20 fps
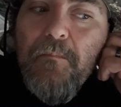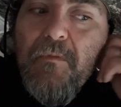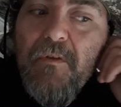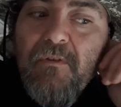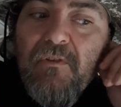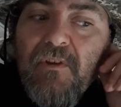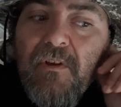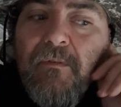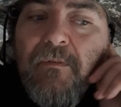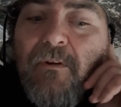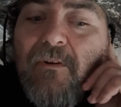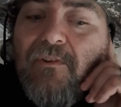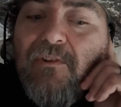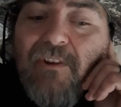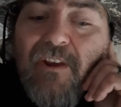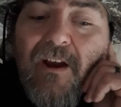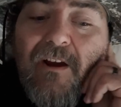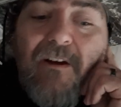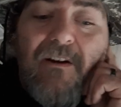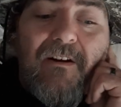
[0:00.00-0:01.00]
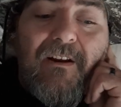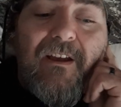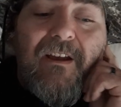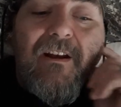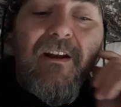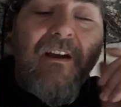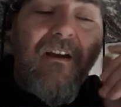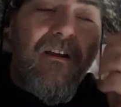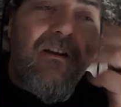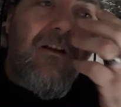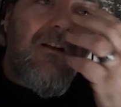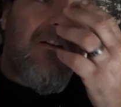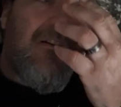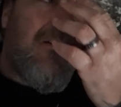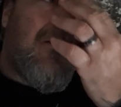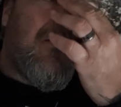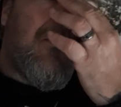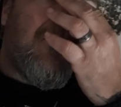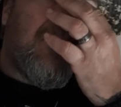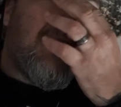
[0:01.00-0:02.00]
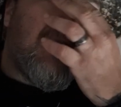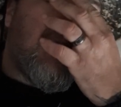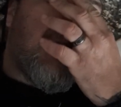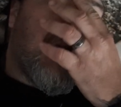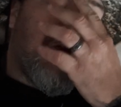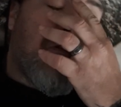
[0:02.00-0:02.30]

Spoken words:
So if you're scared to get out here and do